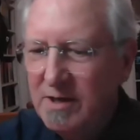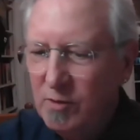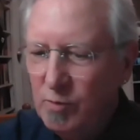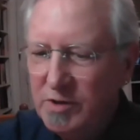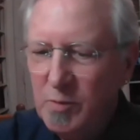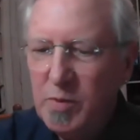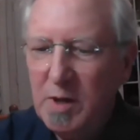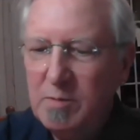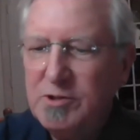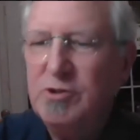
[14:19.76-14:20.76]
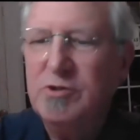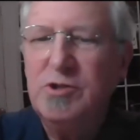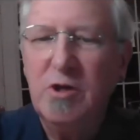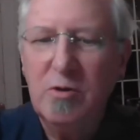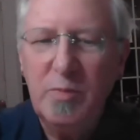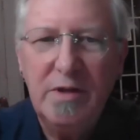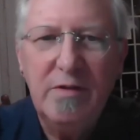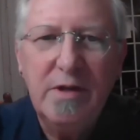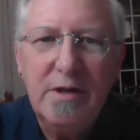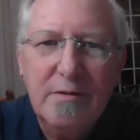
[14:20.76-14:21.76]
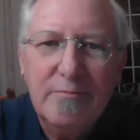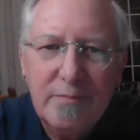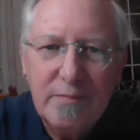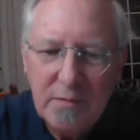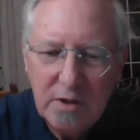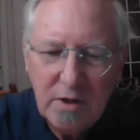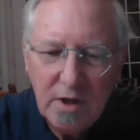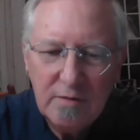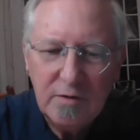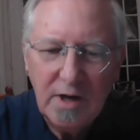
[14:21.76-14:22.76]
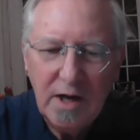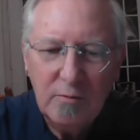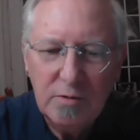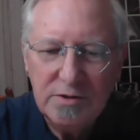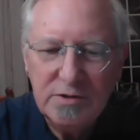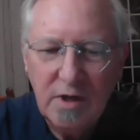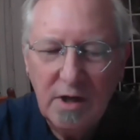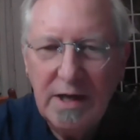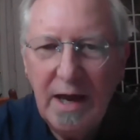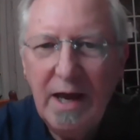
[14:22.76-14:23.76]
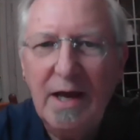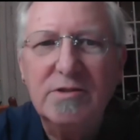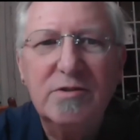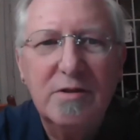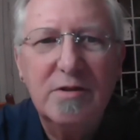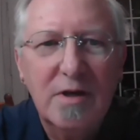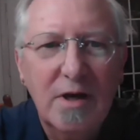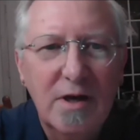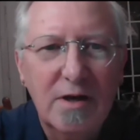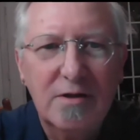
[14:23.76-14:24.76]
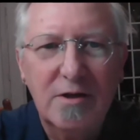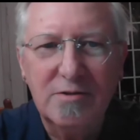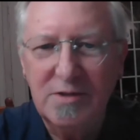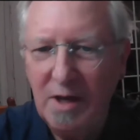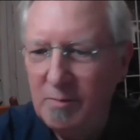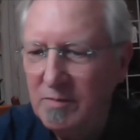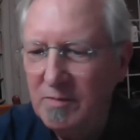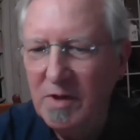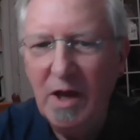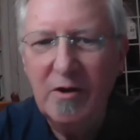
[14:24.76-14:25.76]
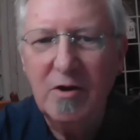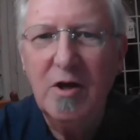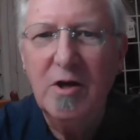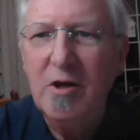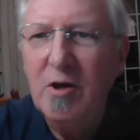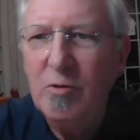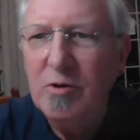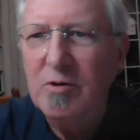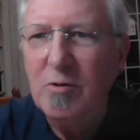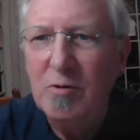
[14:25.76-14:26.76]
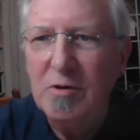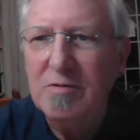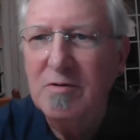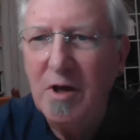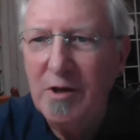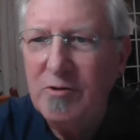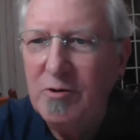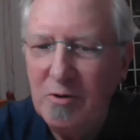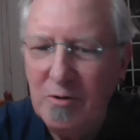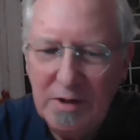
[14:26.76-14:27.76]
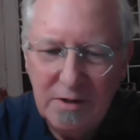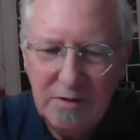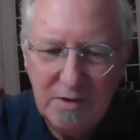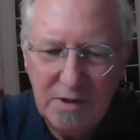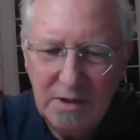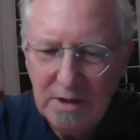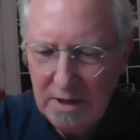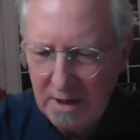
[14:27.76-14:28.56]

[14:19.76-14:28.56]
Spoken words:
And when the publisher showed me the cover, I was aghast because I'm not a gun owner or hunter or anything.